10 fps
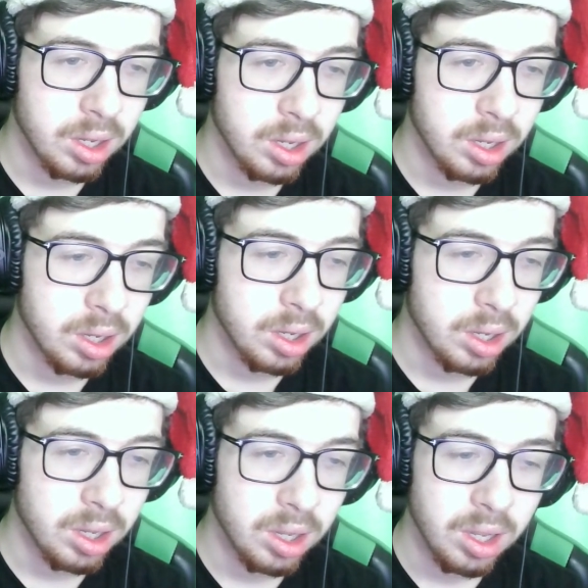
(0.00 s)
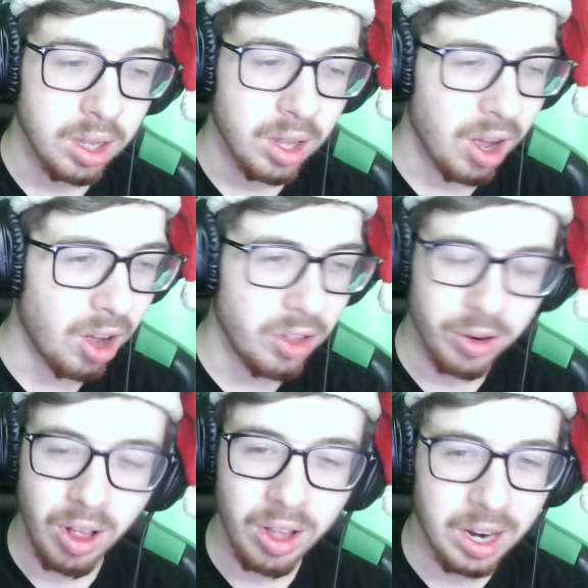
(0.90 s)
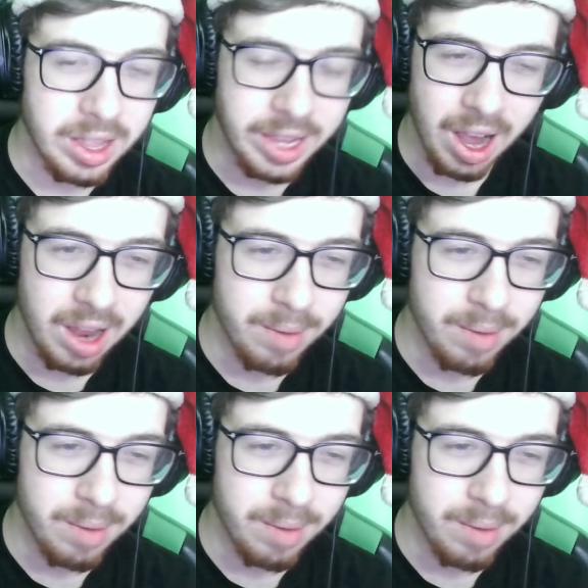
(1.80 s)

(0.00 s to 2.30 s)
Melvin. Oh, they're all gonna die.